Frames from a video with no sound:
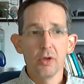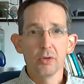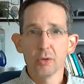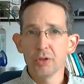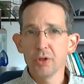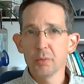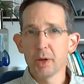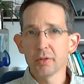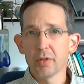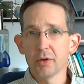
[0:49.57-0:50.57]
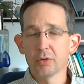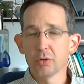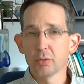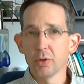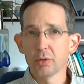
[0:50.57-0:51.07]
So think about that as
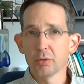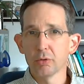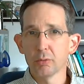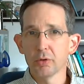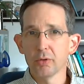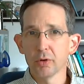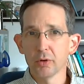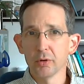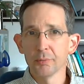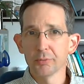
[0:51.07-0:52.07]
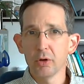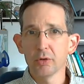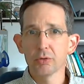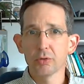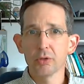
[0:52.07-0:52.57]
you're reading through the material.
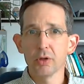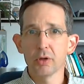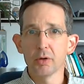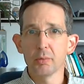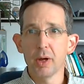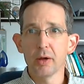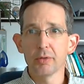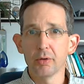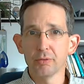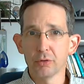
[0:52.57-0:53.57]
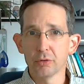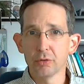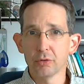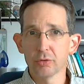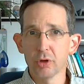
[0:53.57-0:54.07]
Also think about the first
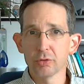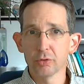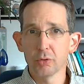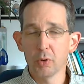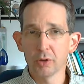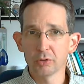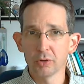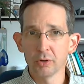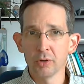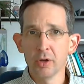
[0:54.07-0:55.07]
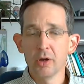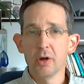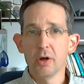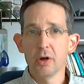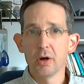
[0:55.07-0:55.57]
discussion question
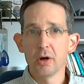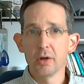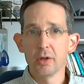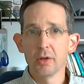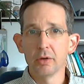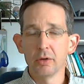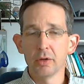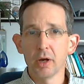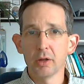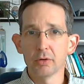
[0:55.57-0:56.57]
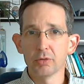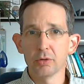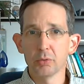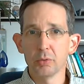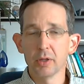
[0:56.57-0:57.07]
in eCollege
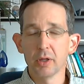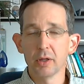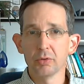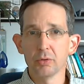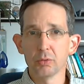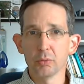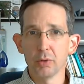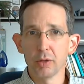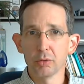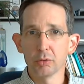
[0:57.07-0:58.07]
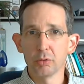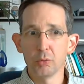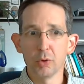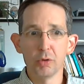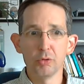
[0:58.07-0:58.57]
this week as you're reading through.
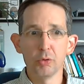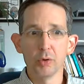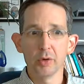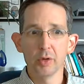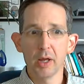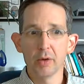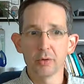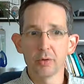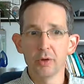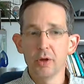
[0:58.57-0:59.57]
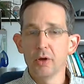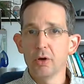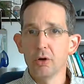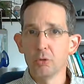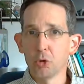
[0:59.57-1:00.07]
When have you encountered
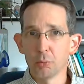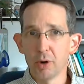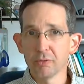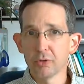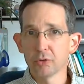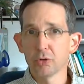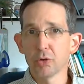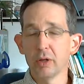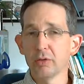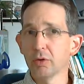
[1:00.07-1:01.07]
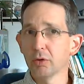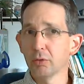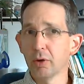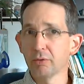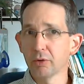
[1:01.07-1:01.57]
a norm referenced or criterion
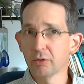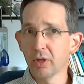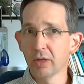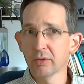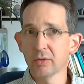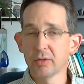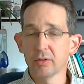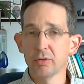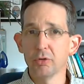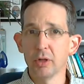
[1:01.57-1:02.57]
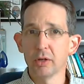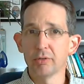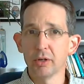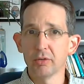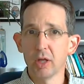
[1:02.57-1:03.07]
referenced test, and see if you can
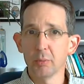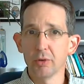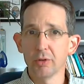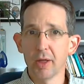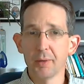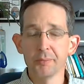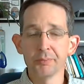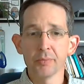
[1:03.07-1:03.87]
give an example of that.